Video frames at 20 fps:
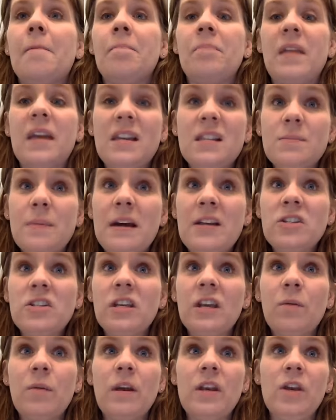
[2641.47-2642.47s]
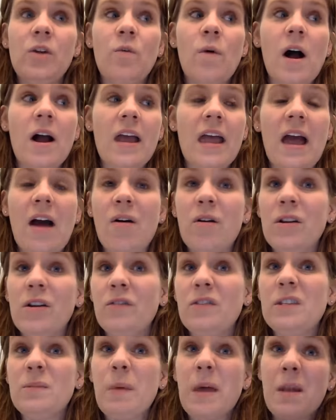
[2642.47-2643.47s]
especially when you walk out and you've
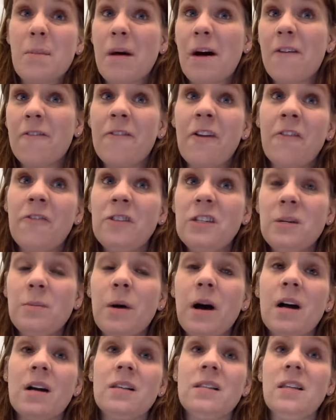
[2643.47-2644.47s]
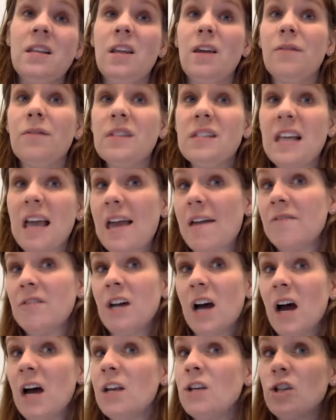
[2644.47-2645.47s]
spent about 50 bucks and you've saved
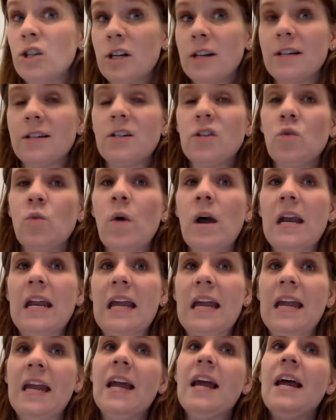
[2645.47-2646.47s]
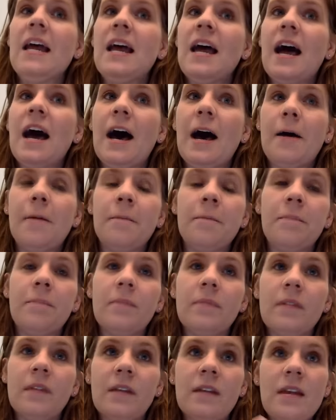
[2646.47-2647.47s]
120. Um,
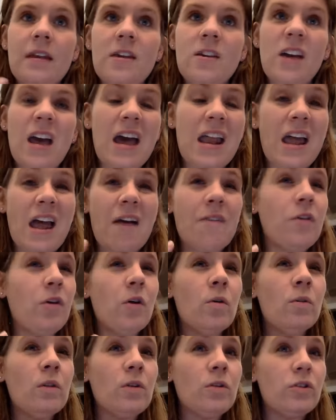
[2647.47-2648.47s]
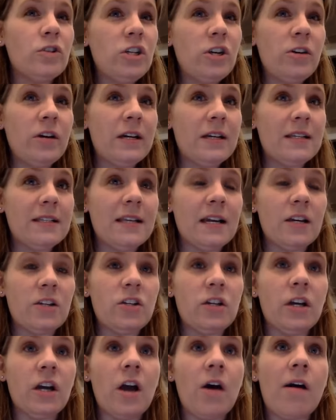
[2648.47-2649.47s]
you kind of have your own little cheering
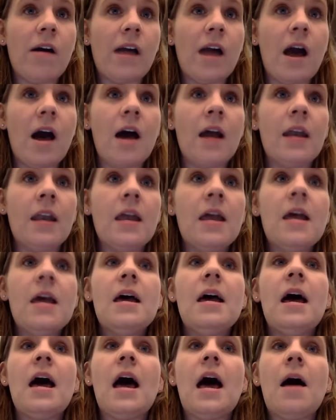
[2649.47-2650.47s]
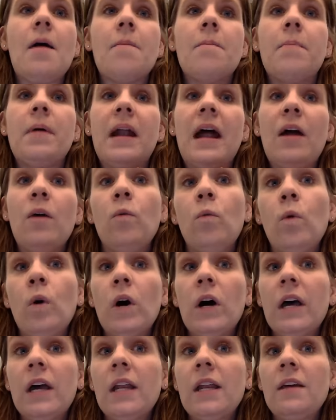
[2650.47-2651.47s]
section going on. Uh, but I
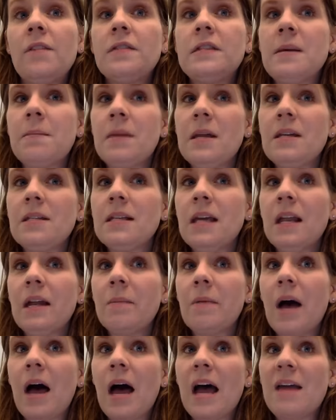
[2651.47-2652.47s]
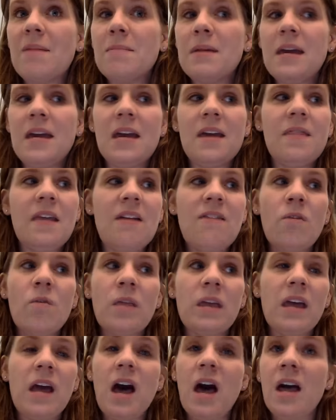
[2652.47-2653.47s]
would, if somebody's getting behind me and they've only
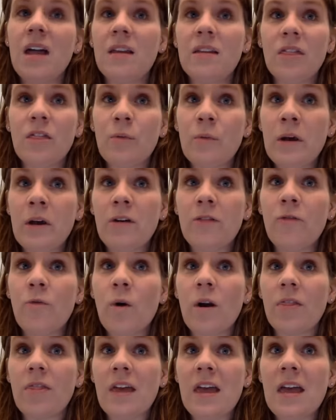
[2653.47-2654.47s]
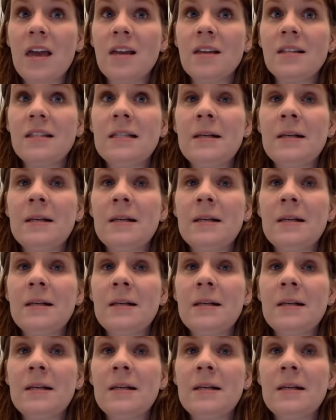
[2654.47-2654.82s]
got three or four things